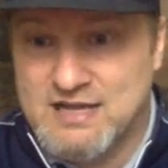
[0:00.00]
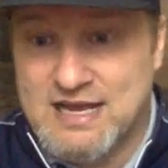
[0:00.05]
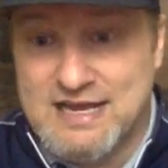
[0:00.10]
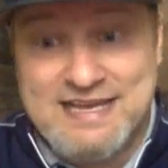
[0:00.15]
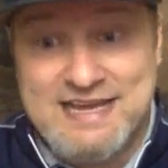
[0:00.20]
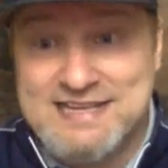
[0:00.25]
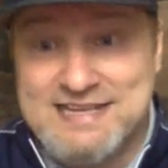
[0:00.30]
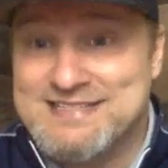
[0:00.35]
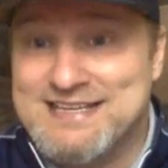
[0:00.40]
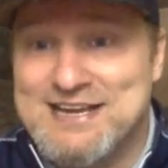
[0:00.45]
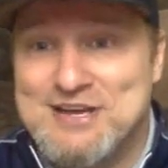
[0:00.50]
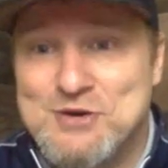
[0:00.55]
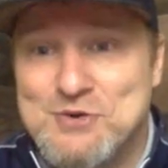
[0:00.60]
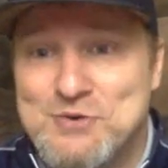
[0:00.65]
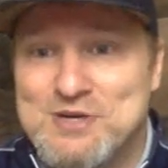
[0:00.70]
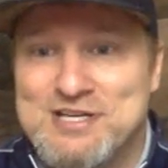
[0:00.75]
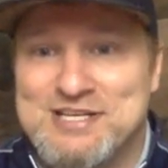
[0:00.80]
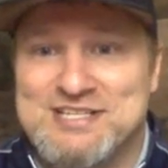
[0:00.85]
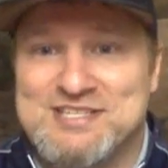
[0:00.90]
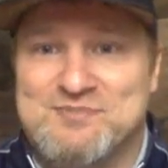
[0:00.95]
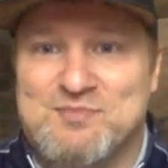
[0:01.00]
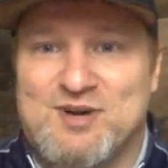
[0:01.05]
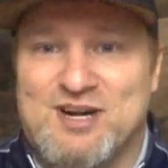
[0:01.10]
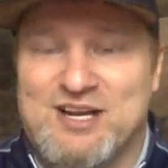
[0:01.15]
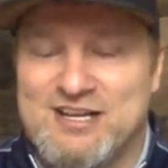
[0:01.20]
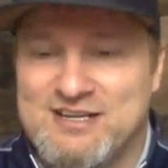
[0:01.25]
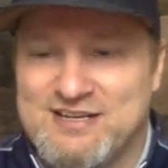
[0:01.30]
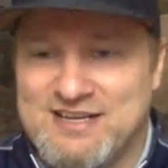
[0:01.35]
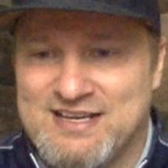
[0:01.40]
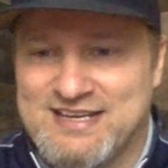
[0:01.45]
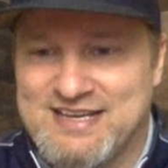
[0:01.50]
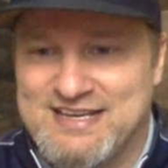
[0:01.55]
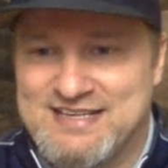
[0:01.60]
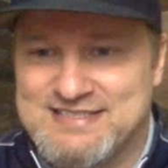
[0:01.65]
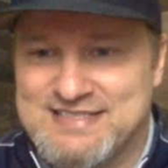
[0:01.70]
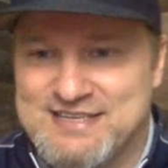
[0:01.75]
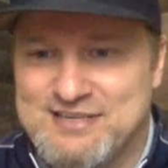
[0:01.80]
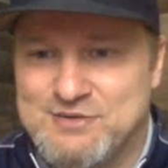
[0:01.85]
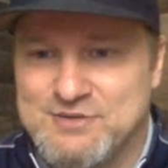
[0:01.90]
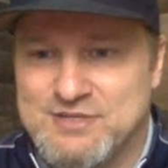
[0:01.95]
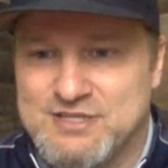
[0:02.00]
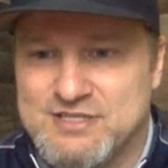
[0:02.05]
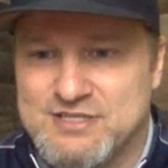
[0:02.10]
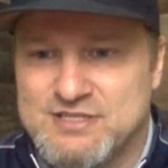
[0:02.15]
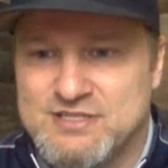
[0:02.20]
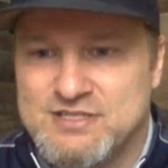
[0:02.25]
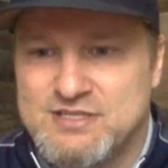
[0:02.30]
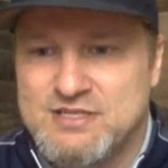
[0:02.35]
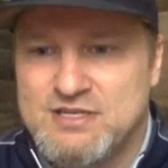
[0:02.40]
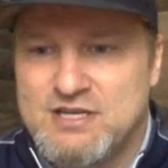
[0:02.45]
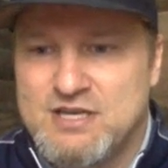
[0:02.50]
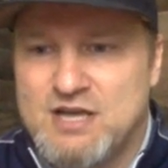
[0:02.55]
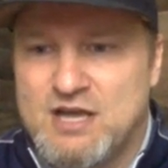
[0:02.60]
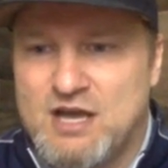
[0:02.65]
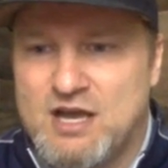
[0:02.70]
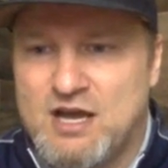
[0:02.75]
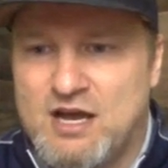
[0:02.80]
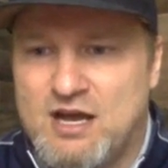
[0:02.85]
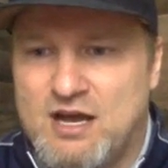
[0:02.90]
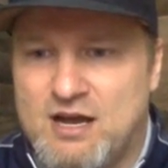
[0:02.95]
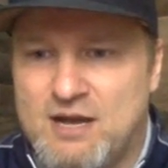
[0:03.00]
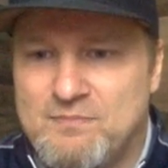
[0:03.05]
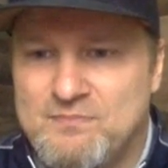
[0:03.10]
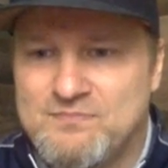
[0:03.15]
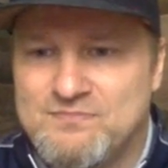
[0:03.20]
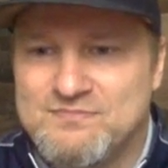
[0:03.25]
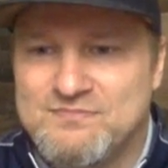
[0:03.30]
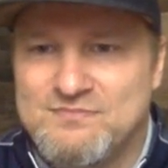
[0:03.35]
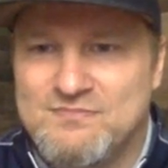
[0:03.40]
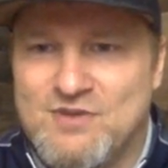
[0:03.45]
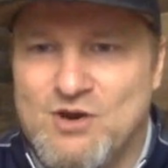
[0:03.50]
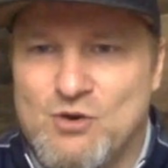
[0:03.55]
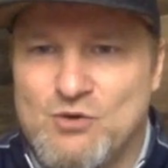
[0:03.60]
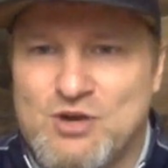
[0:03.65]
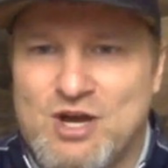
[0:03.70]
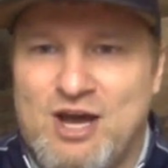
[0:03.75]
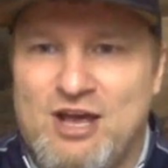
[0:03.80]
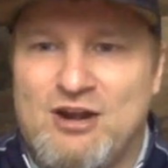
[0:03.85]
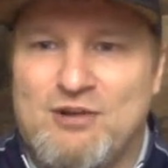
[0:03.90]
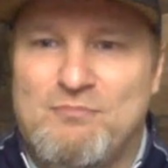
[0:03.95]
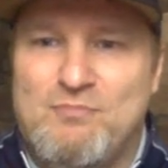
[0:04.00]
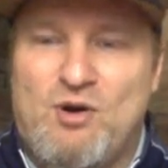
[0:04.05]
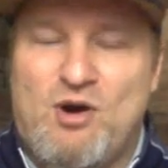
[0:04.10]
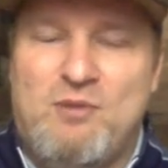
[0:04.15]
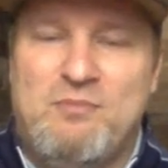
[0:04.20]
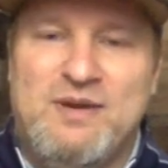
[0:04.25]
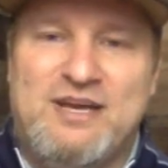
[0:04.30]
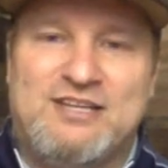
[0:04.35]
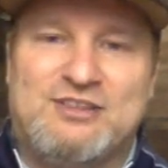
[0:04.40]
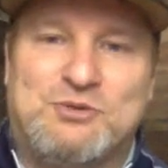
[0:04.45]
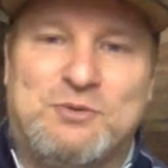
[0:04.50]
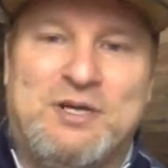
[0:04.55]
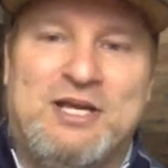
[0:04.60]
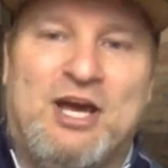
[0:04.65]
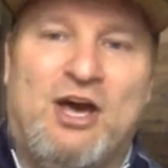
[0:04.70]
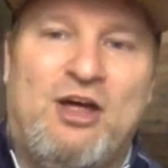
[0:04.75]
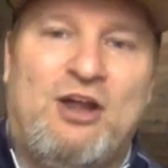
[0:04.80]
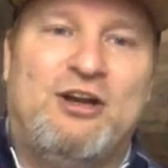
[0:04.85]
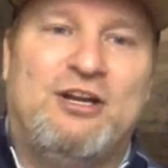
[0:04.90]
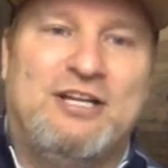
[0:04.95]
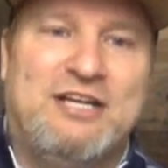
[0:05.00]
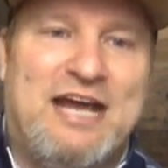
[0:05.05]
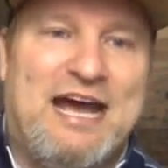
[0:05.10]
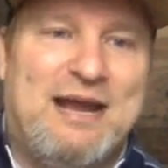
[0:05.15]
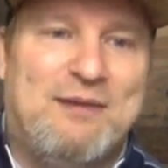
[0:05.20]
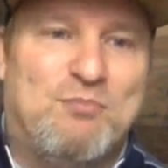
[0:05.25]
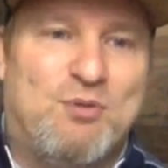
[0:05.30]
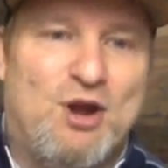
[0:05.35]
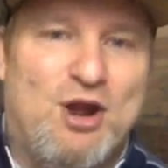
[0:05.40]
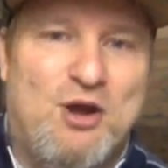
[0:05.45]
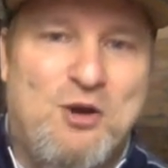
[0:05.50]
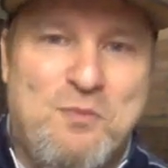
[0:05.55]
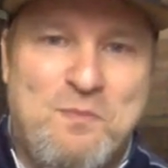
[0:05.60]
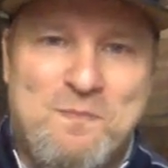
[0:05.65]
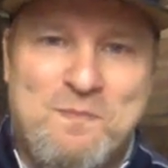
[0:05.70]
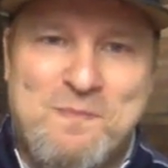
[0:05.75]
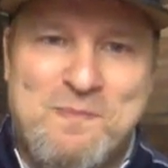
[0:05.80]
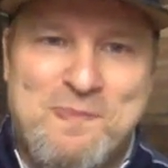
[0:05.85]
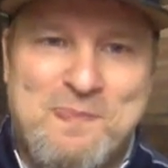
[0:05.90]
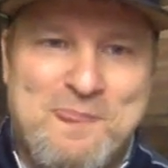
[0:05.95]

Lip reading: I can't say who it is, Brad. I can't say who it is. O'Connell, bowl me a 300 tonight, bro.